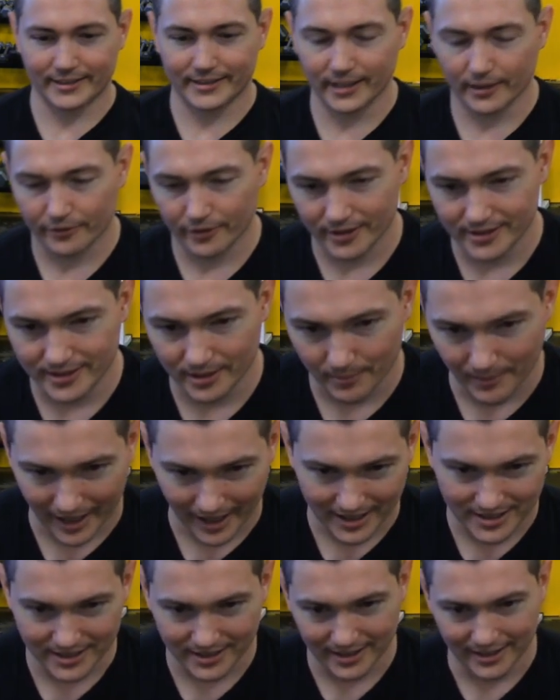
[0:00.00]
difference it
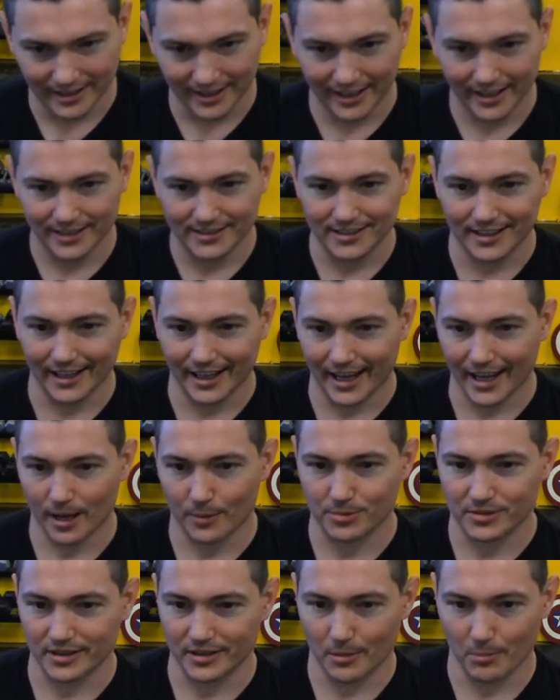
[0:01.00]
makes in the knees and the
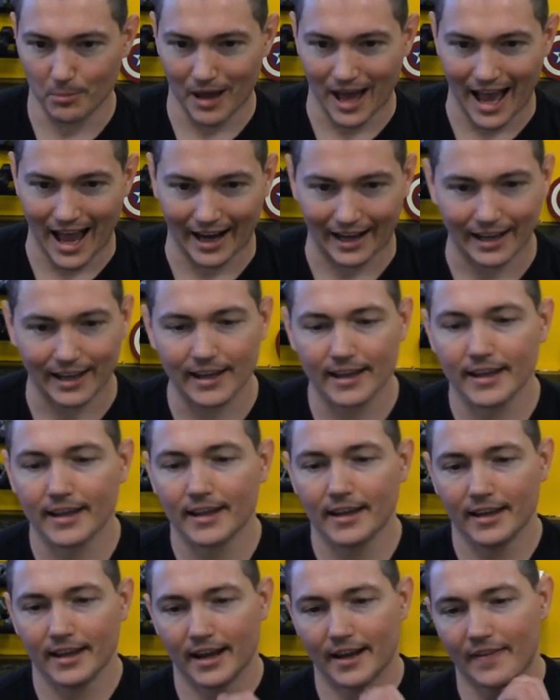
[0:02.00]
hips and the back.
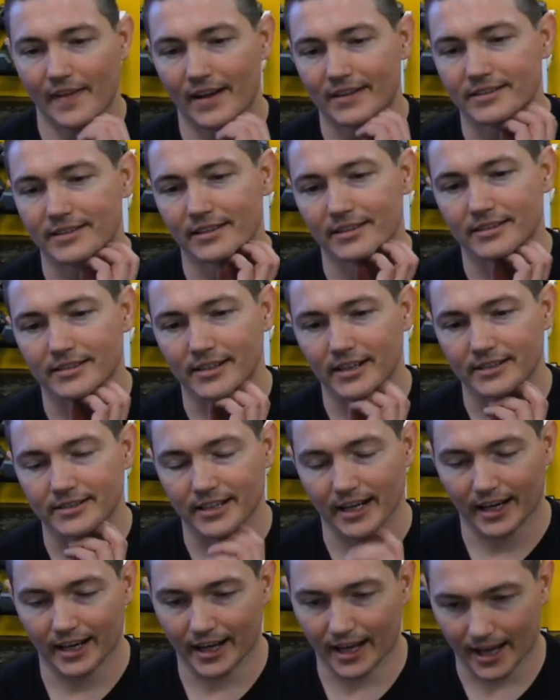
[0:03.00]
And that's just such
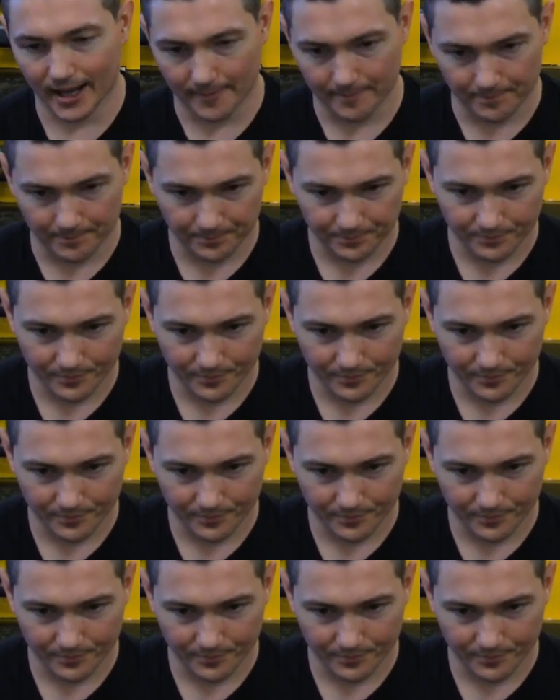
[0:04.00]
a, um,